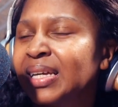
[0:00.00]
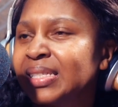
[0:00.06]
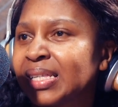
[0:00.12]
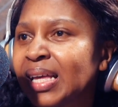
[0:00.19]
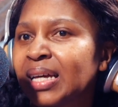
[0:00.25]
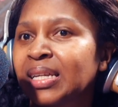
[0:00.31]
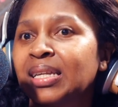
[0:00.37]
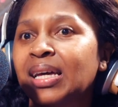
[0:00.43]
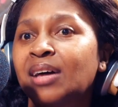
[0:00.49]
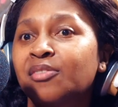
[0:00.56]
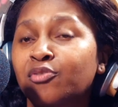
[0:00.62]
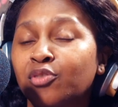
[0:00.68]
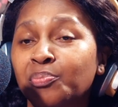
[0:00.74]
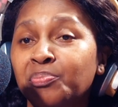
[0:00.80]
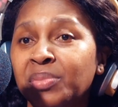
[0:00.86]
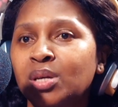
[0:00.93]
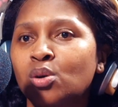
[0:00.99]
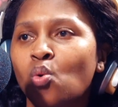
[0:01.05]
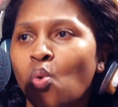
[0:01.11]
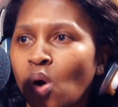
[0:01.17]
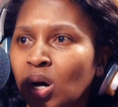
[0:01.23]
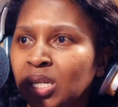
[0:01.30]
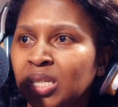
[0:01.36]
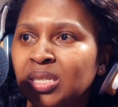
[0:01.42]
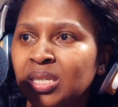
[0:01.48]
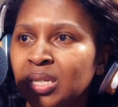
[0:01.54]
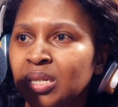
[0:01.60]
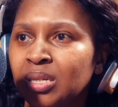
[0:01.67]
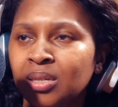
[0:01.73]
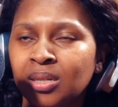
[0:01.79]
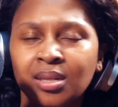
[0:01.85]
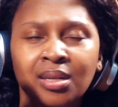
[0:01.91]
Exactly. And for me,
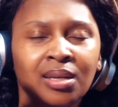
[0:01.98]
quality,